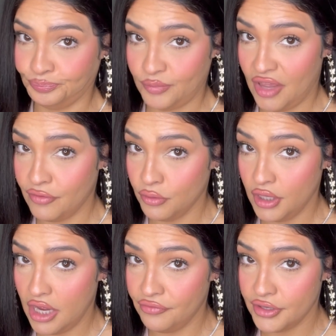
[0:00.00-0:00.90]
if you
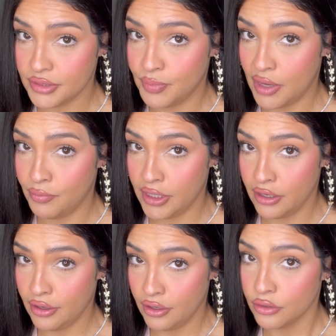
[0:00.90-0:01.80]
love this,
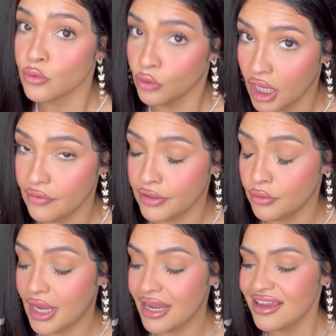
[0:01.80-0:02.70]
baby, you love it,
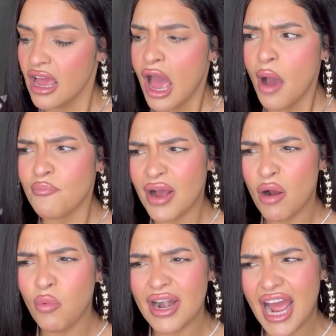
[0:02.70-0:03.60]
okay?
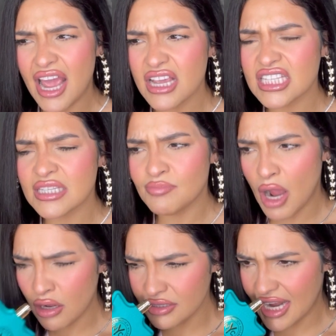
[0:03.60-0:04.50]
But when I
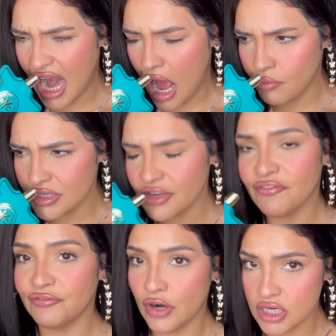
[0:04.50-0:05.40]
smelled it, I was,
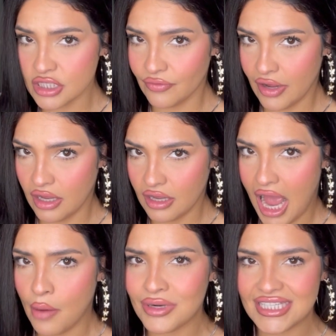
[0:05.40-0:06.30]
first of all,
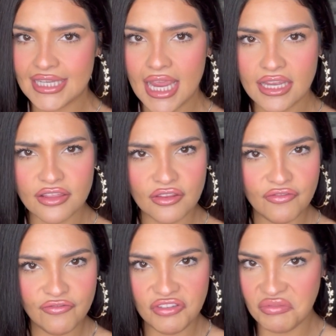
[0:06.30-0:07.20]
I was taking the
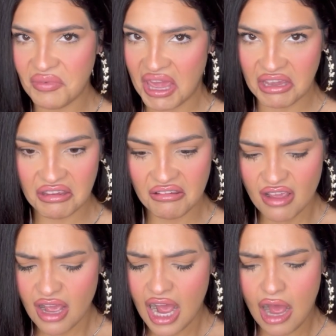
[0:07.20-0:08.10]
food back.
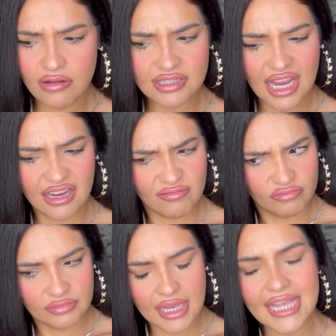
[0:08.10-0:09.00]
I was like,
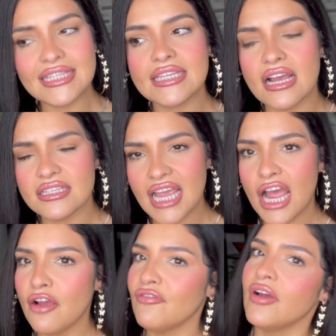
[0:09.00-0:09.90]
it does
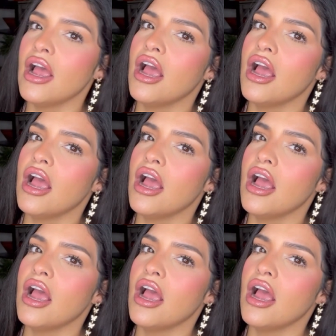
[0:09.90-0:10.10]
have,